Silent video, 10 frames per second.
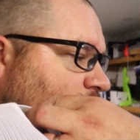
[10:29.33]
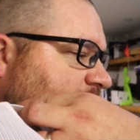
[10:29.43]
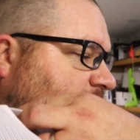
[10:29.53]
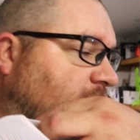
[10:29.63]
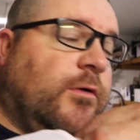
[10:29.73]

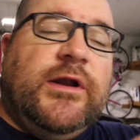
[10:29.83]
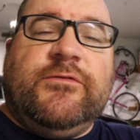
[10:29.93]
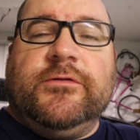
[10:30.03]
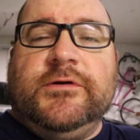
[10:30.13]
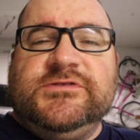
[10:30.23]
hopefully you're ready
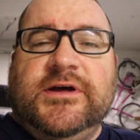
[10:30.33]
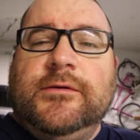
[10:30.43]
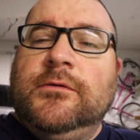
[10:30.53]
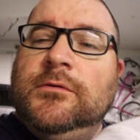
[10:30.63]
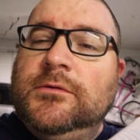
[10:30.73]
for Thursday.
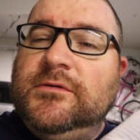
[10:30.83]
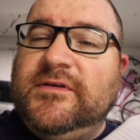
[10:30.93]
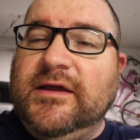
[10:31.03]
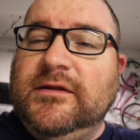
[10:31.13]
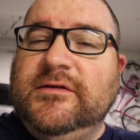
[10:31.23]

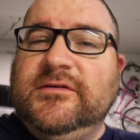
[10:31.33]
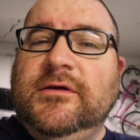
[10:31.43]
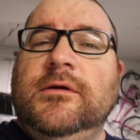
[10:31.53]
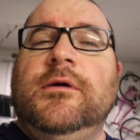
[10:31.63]
Take it easy.